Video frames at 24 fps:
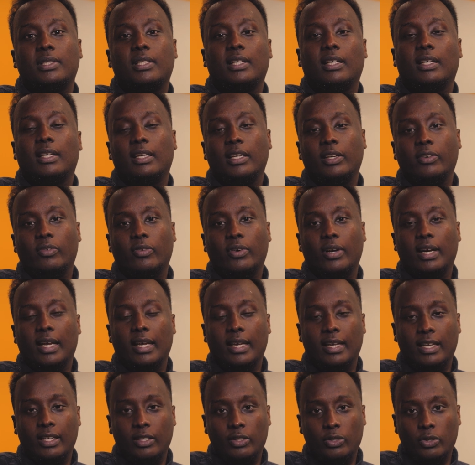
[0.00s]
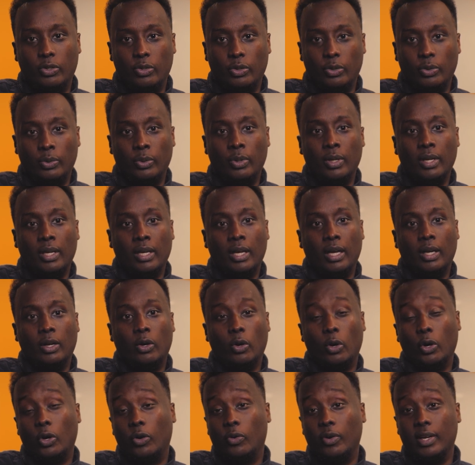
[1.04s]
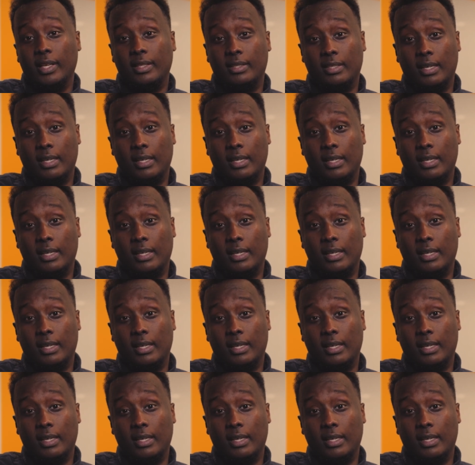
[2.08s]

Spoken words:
particularly related to concrete